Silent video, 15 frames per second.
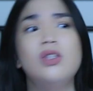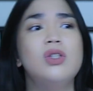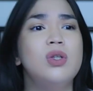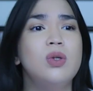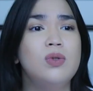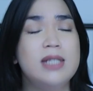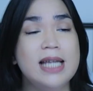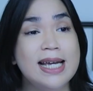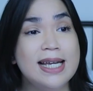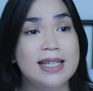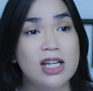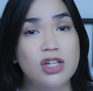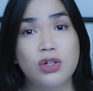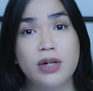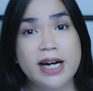to
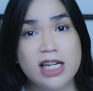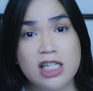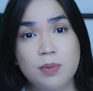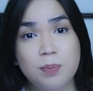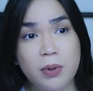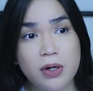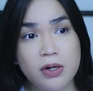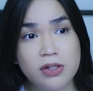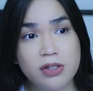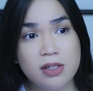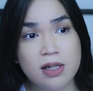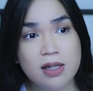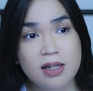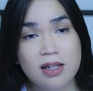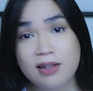date a trans
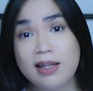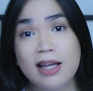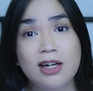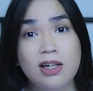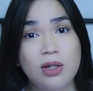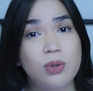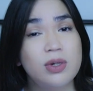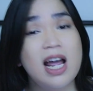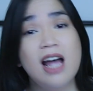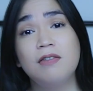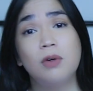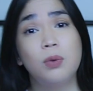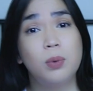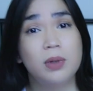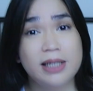person, let alone
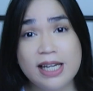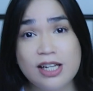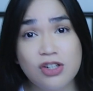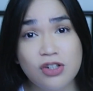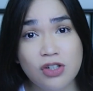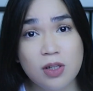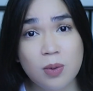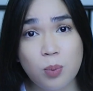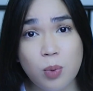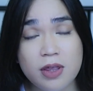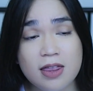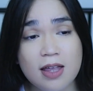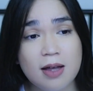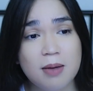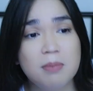have a relationship
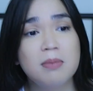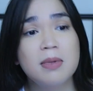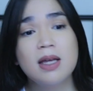with them.